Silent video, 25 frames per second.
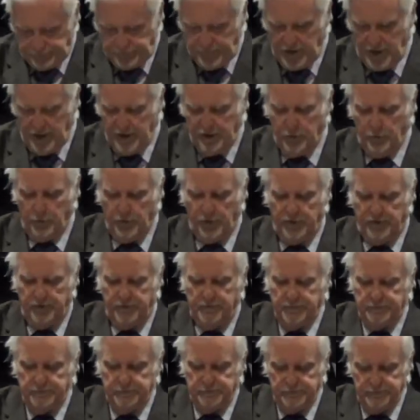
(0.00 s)
Another word,
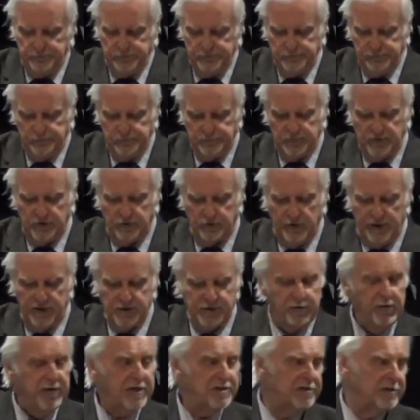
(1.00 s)

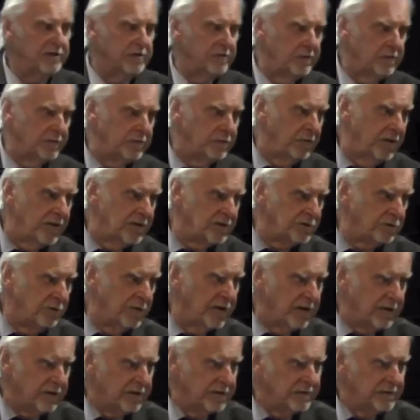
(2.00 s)
transgression or
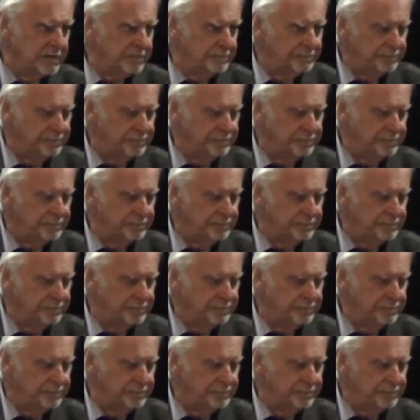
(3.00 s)
transgress.